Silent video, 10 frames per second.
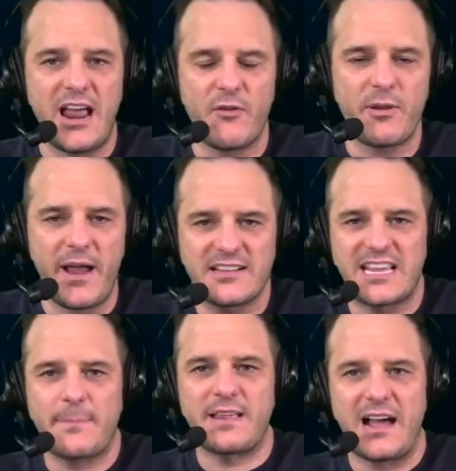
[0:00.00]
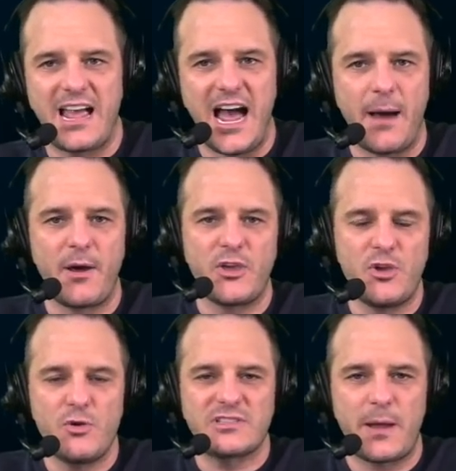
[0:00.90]
Head over to manscaped.com,
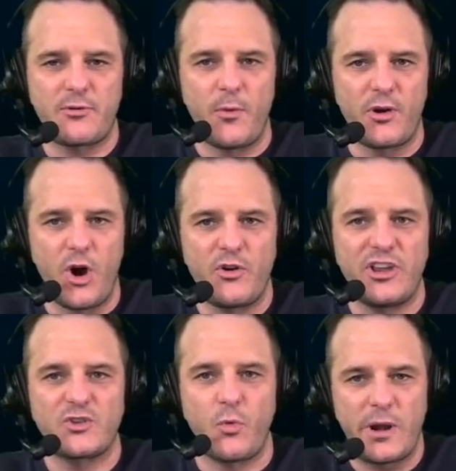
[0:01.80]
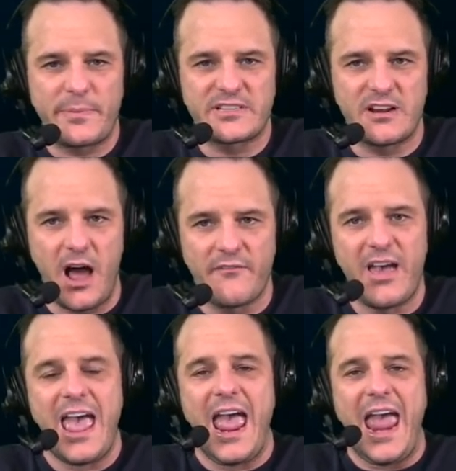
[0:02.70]
use that promo code, you get 20% off
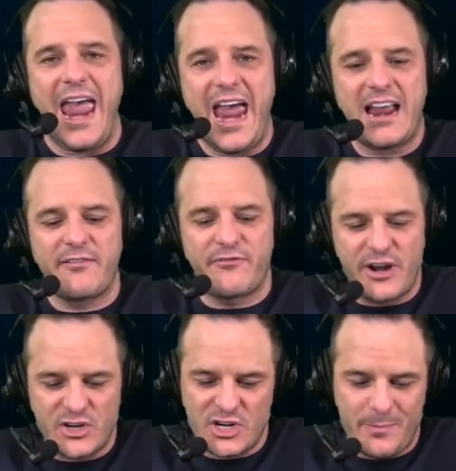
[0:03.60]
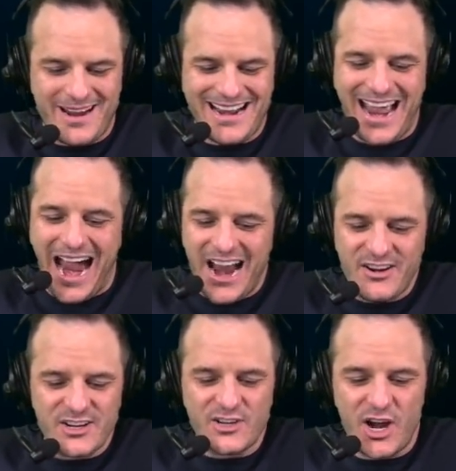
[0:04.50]
and free shipping. And on
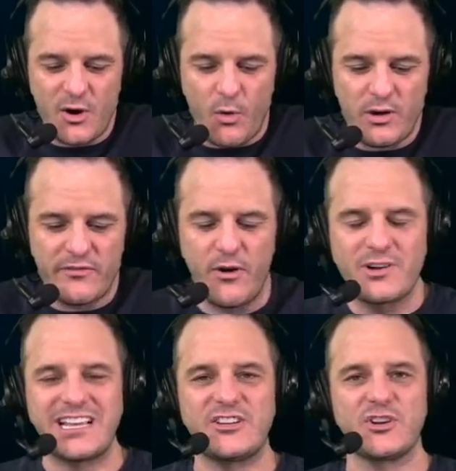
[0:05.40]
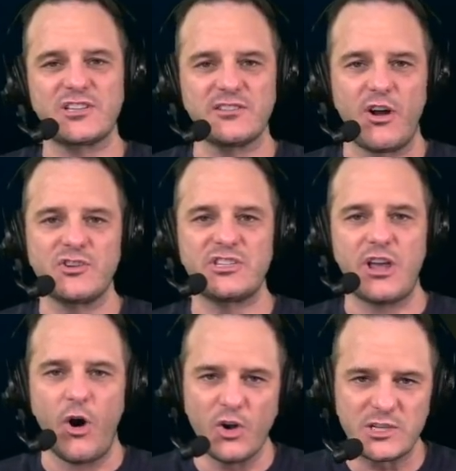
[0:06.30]
your entire order, folks, they just launched
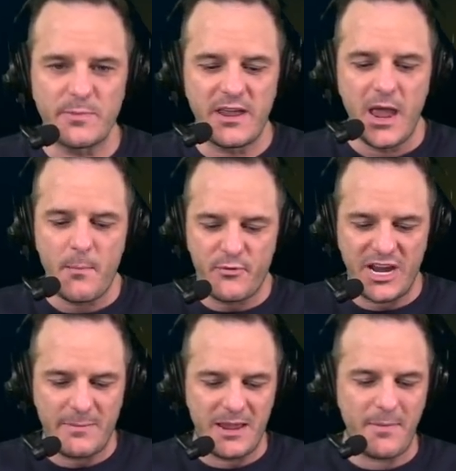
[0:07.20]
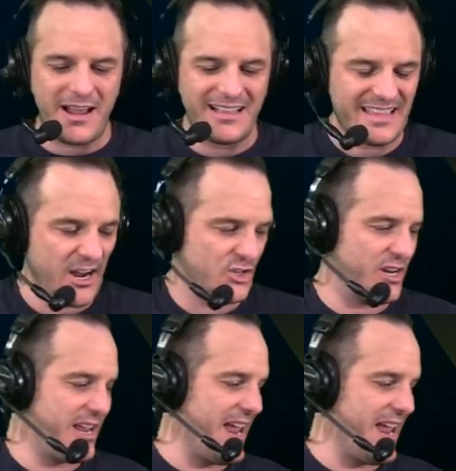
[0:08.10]
the Ultimate Premium Collection.